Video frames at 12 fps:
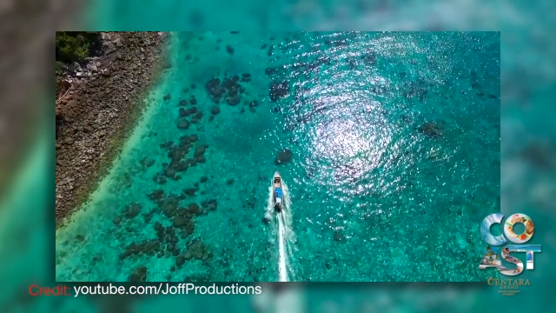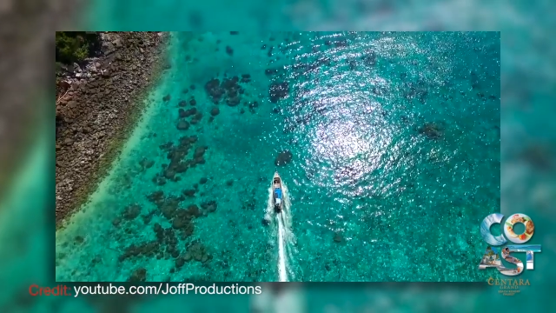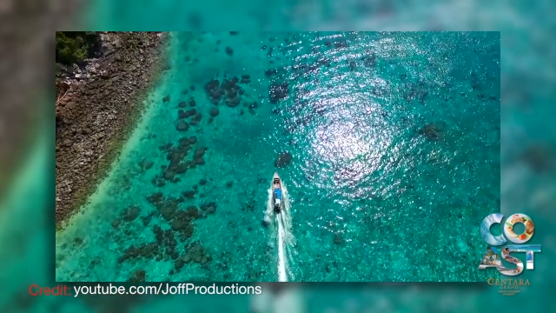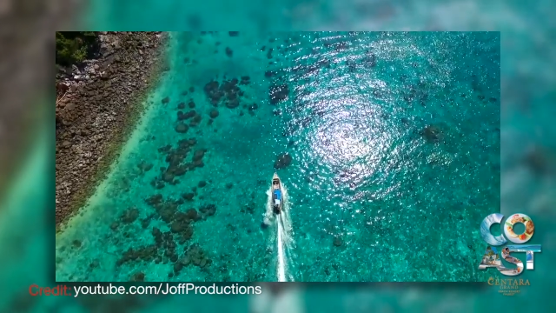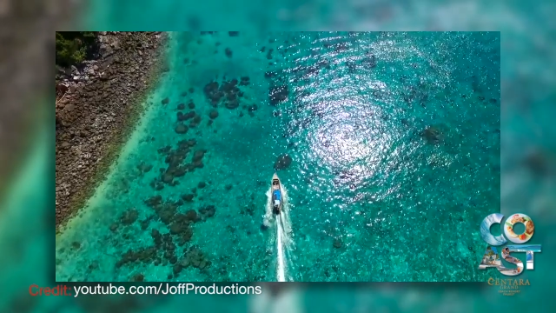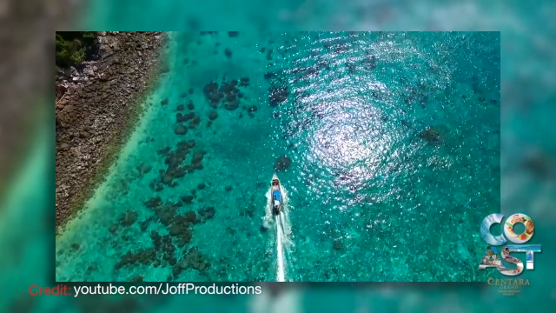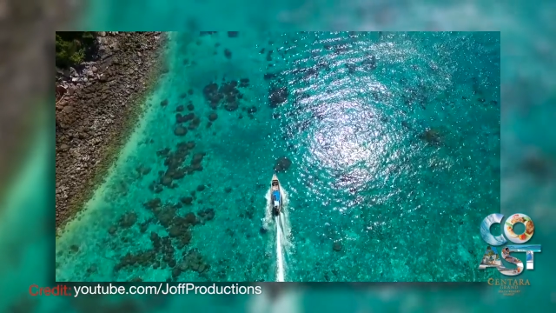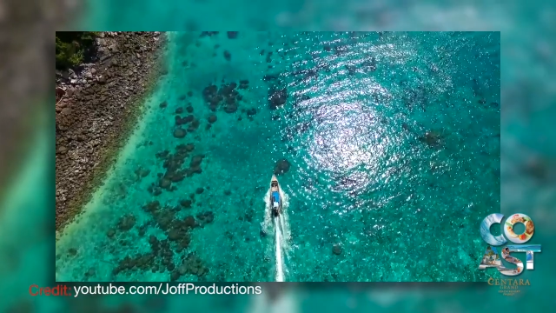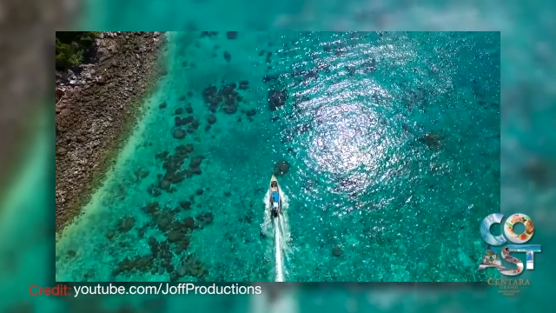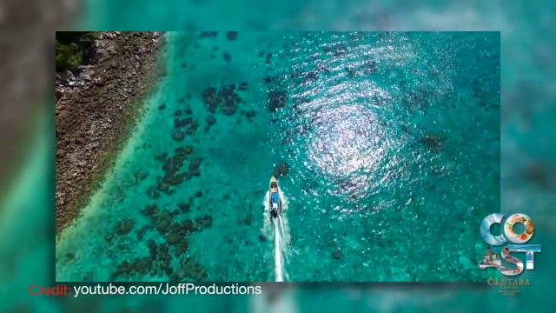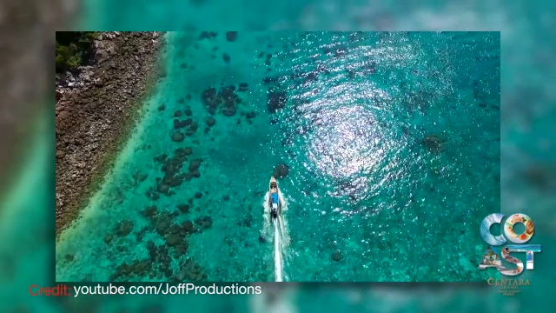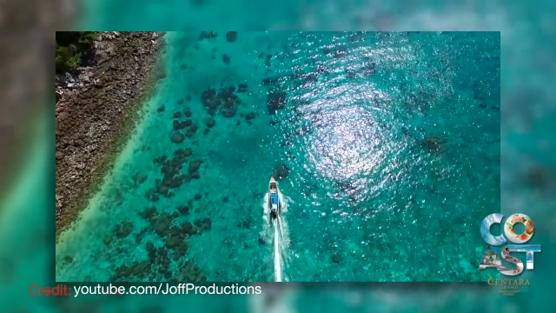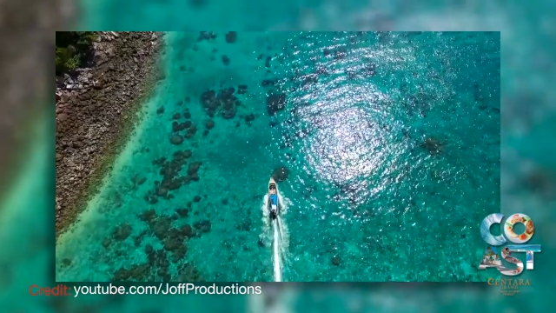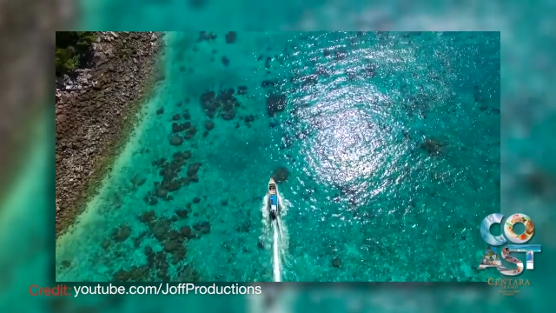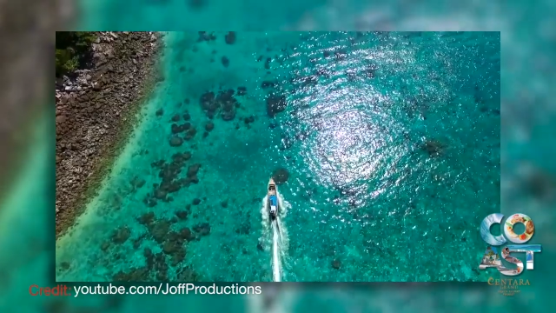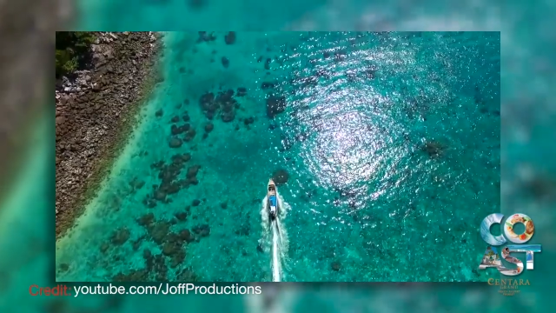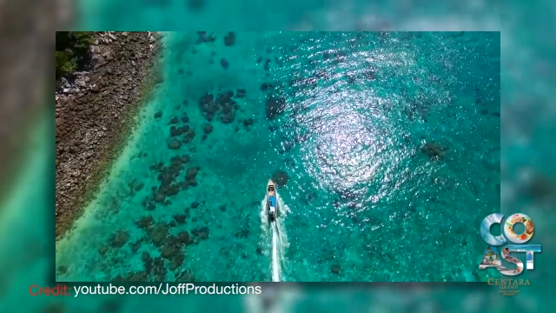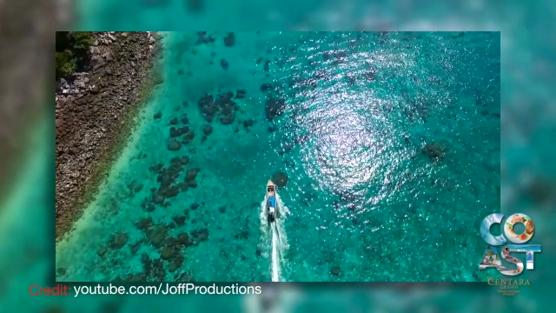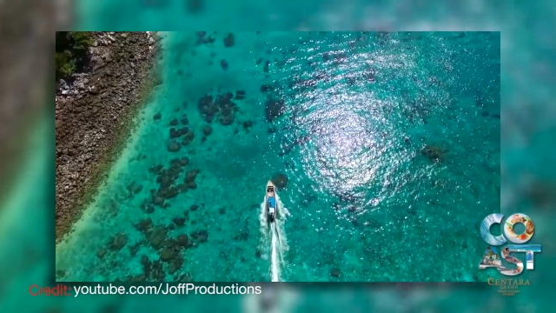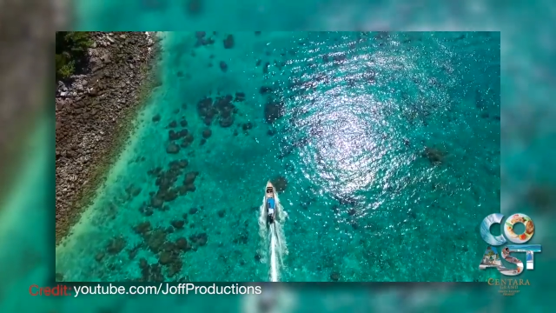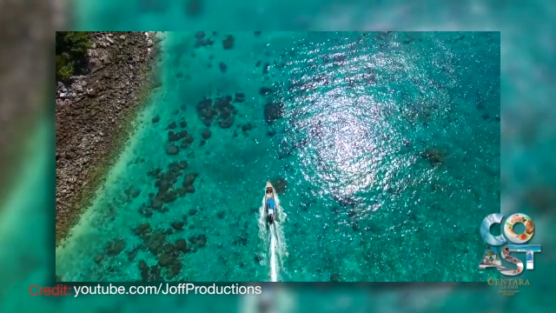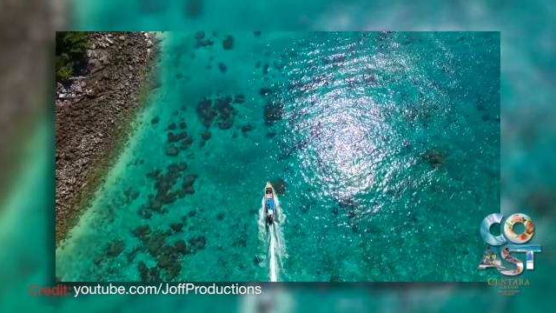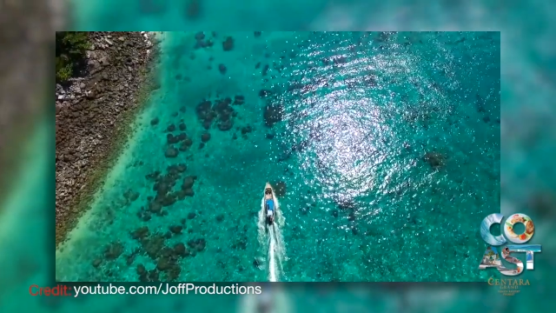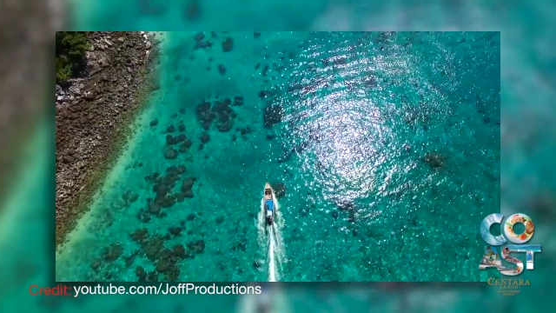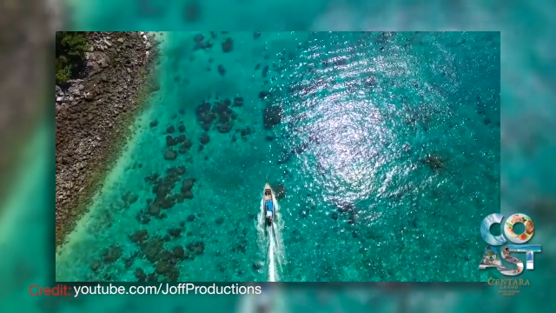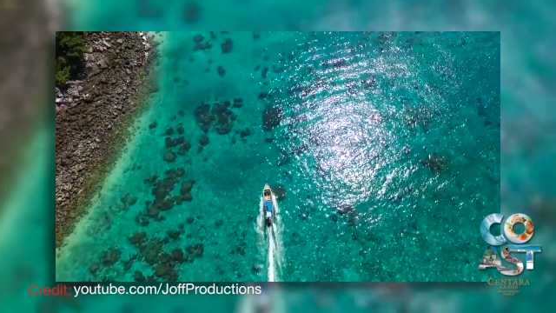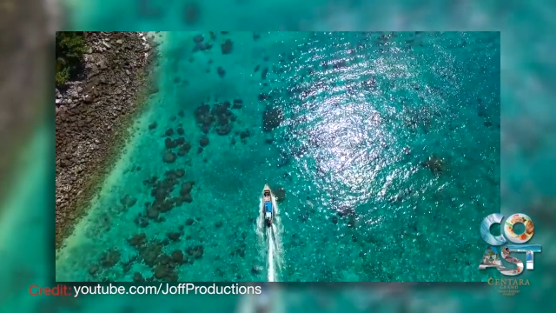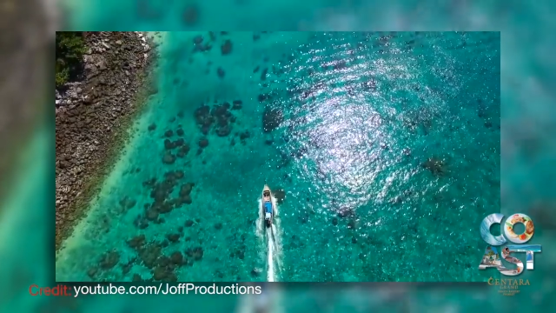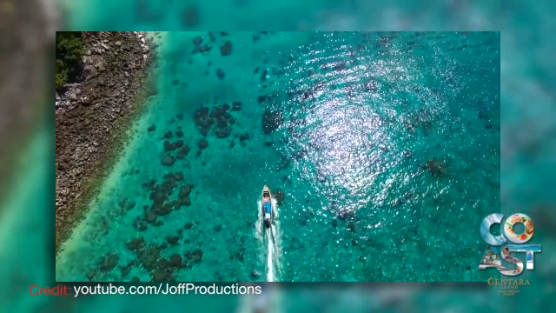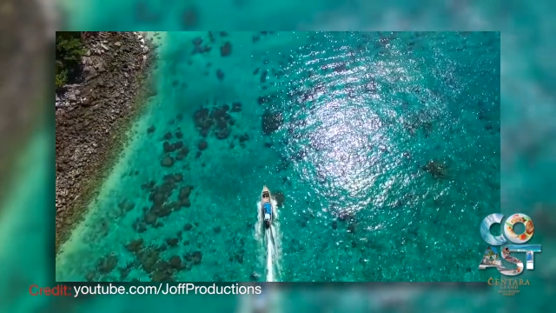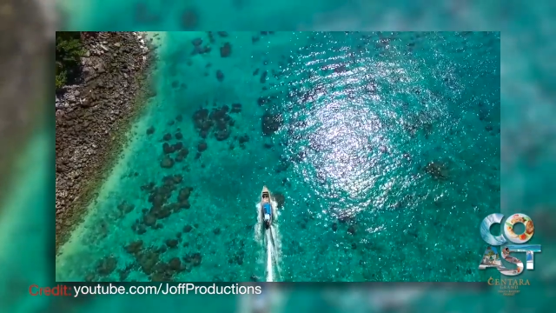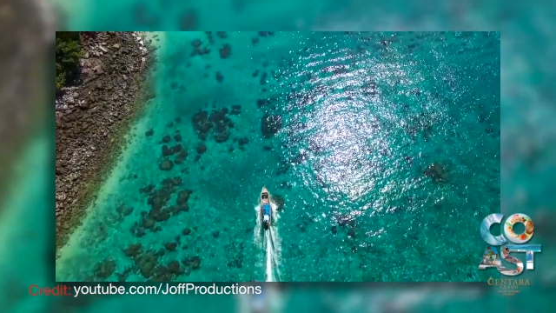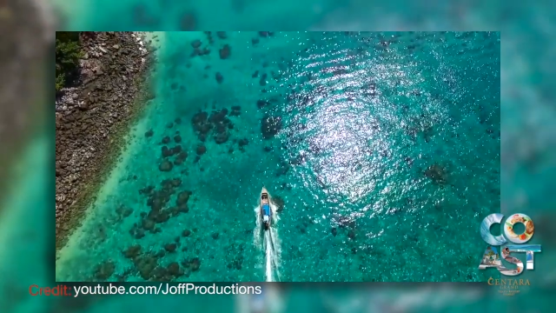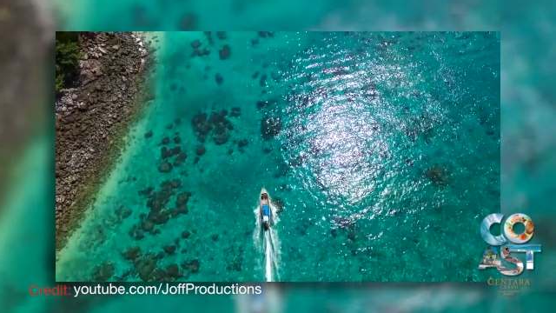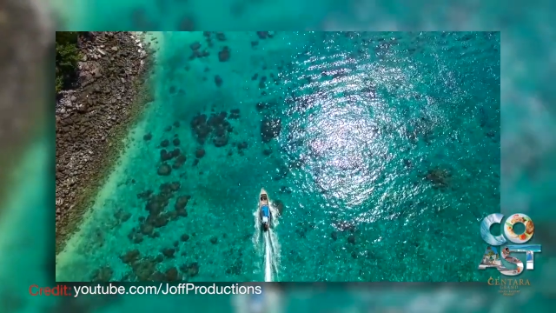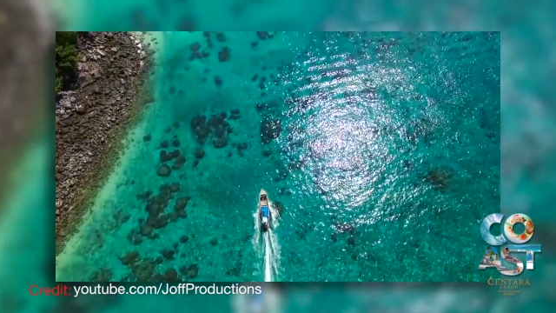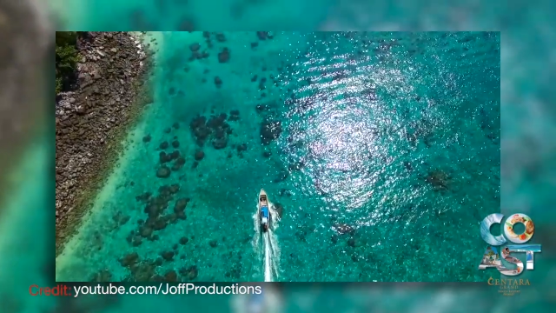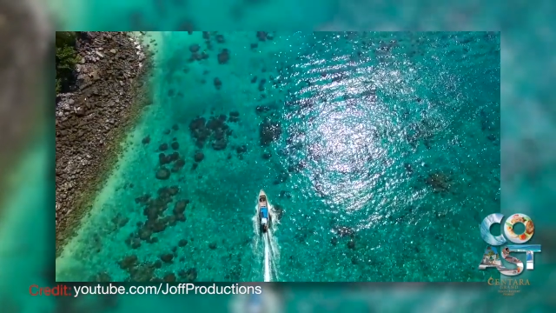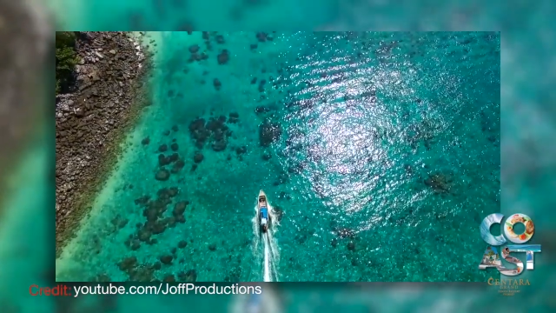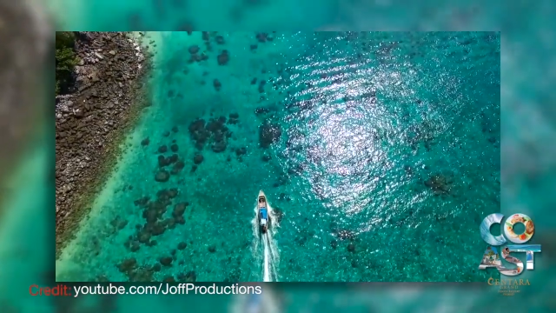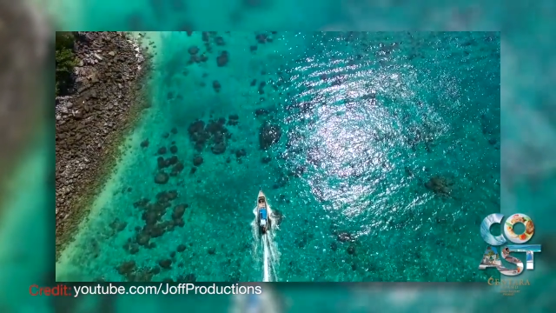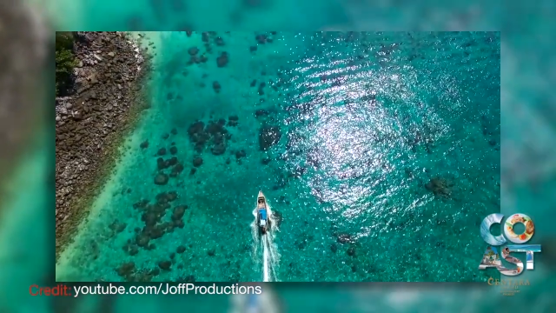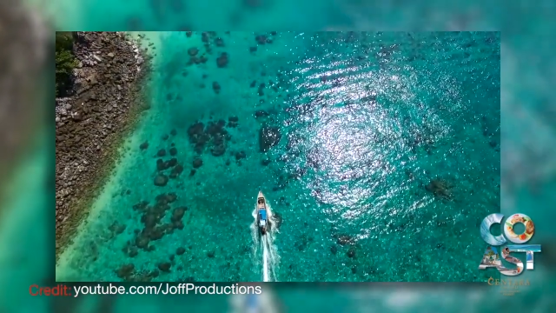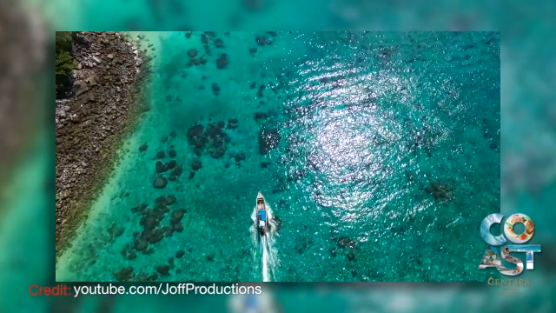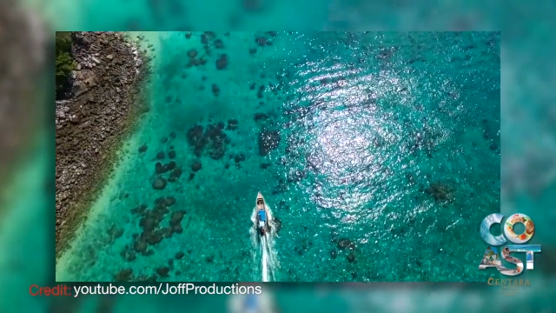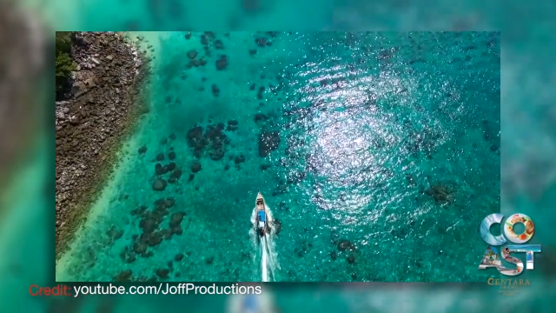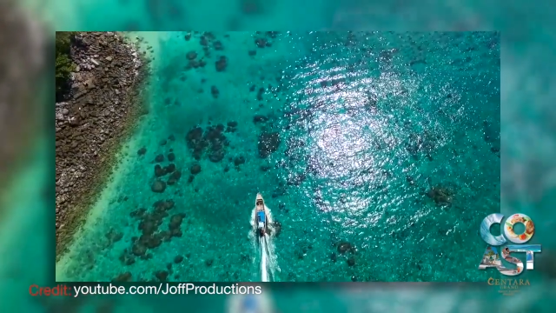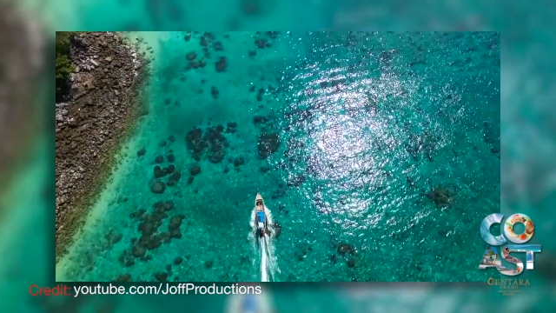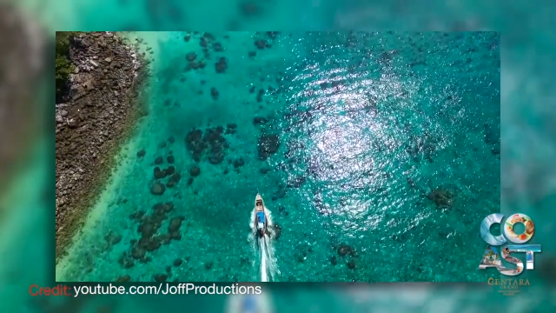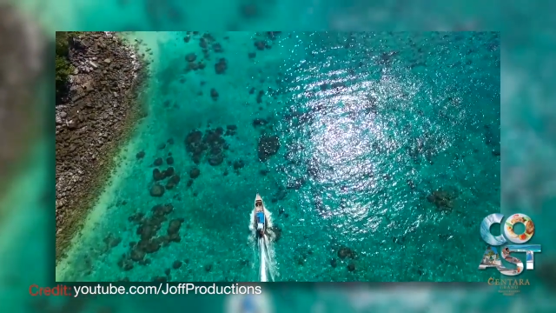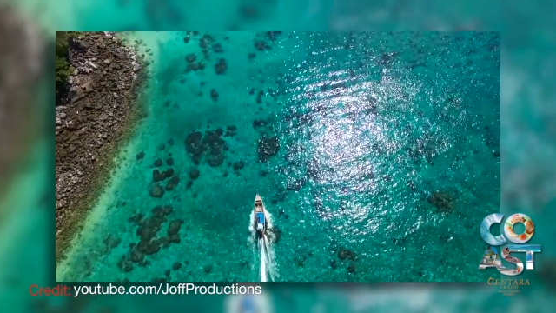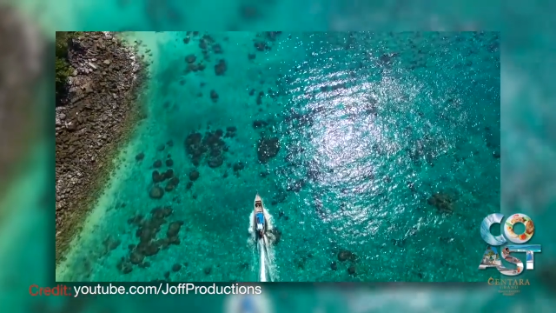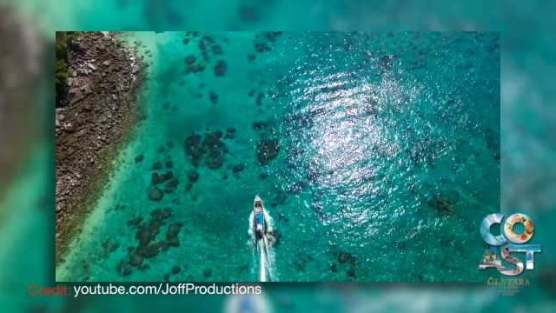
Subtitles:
[unreadable: no face in view]